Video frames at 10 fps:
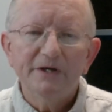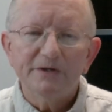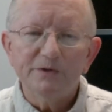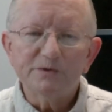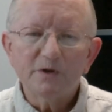
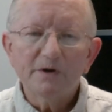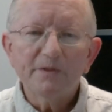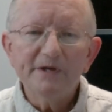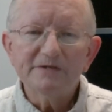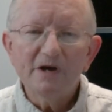To start
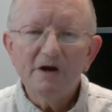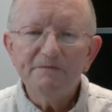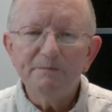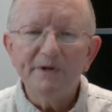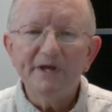things
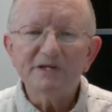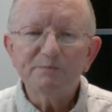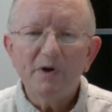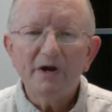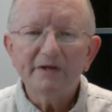off in my
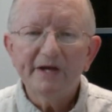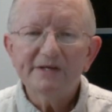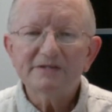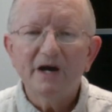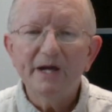next
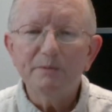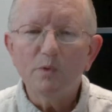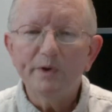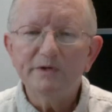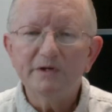podcast, I am
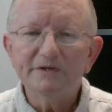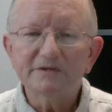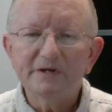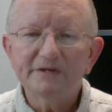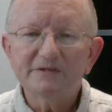going to
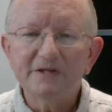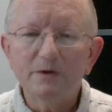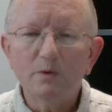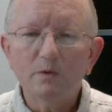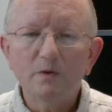discuss
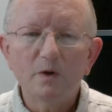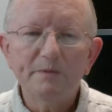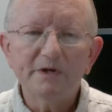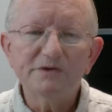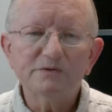the
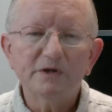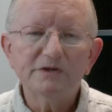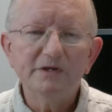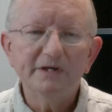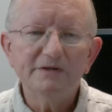Oklahoma
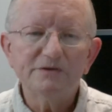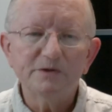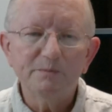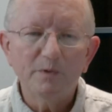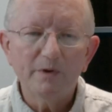Construction
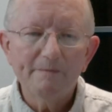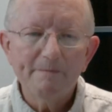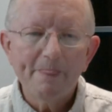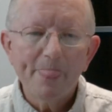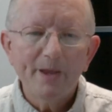Industry Board,
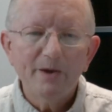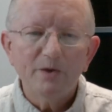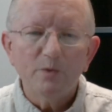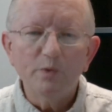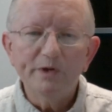
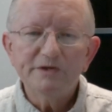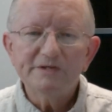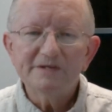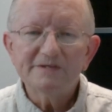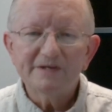which
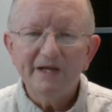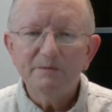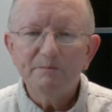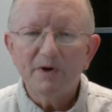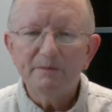is the state
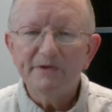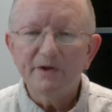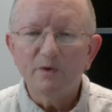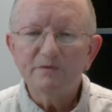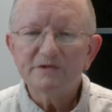department
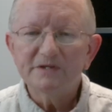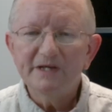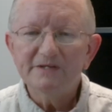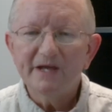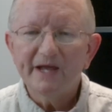that
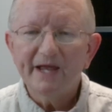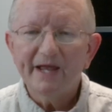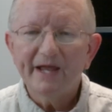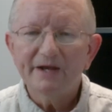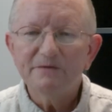oversees
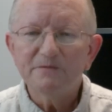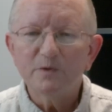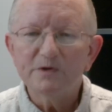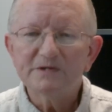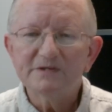and
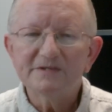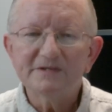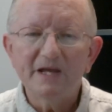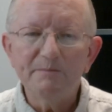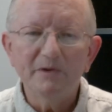enforces the
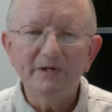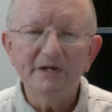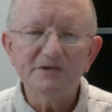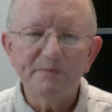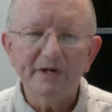state building
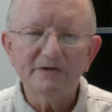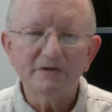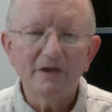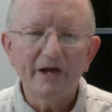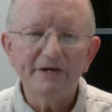
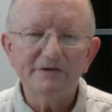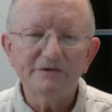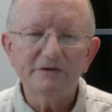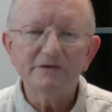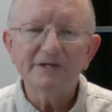inspector
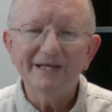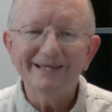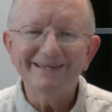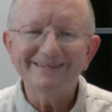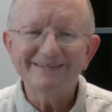licensures
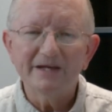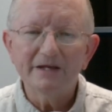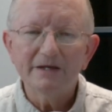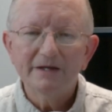in the state.